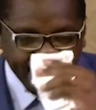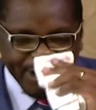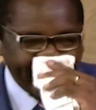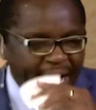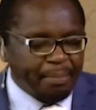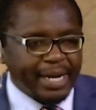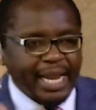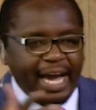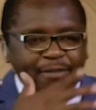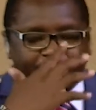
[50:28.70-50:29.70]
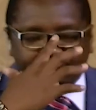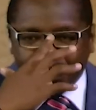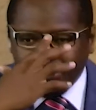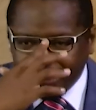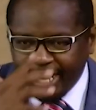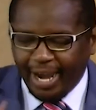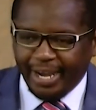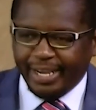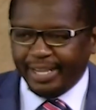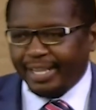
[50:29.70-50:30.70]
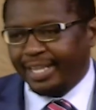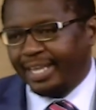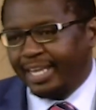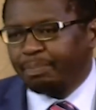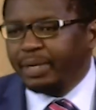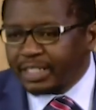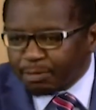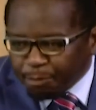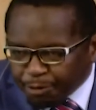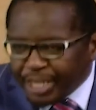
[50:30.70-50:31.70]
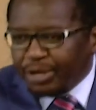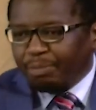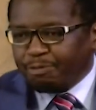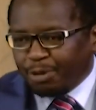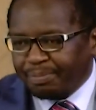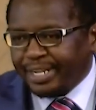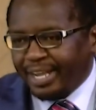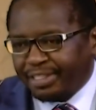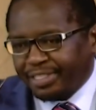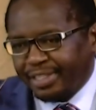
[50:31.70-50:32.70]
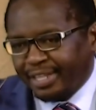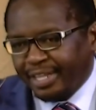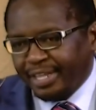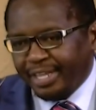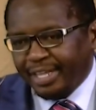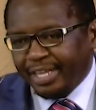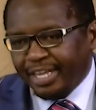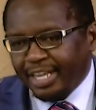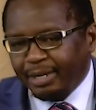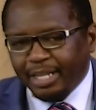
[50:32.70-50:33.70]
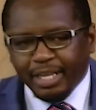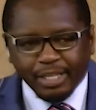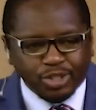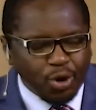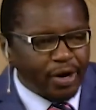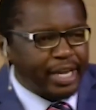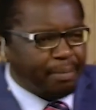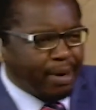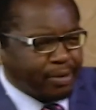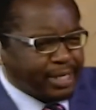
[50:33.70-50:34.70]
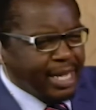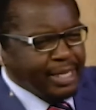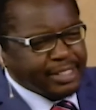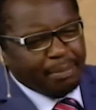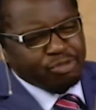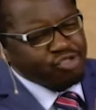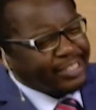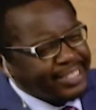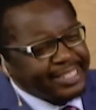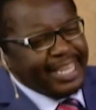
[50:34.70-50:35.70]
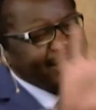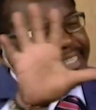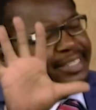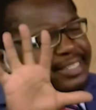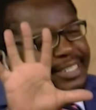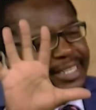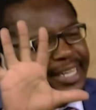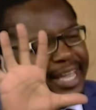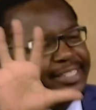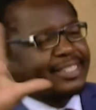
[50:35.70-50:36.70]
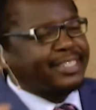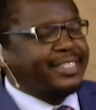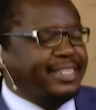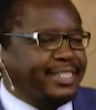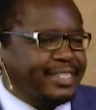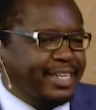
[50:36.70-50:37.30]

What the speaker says: you come alive after you die. It means freedom from death. He's talking about some transcendent existence.